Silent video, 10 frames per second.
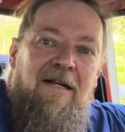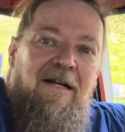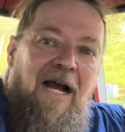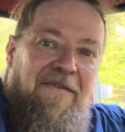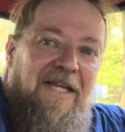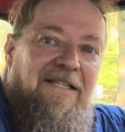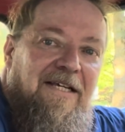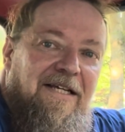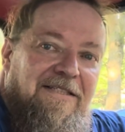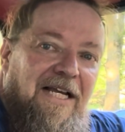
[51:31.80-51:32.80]
I think
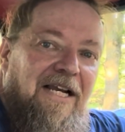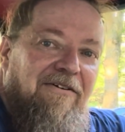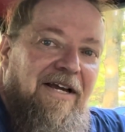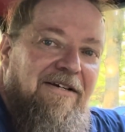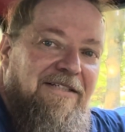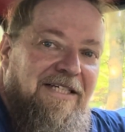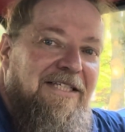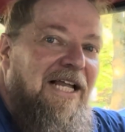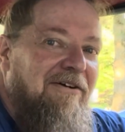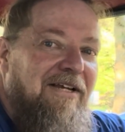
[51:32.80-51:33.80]
the accelerator is
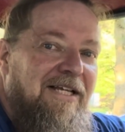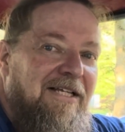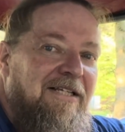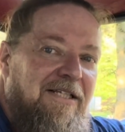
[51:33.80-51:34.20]
accelerating.